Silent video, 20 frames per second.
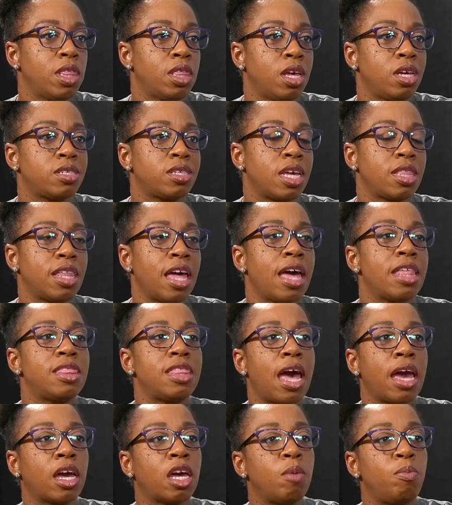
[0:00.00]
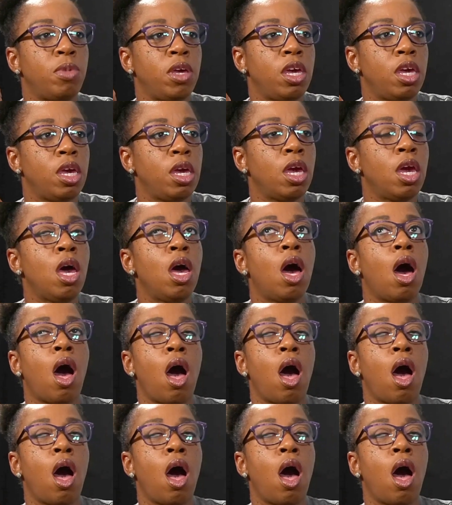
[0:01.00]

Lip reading: and things like that, that could be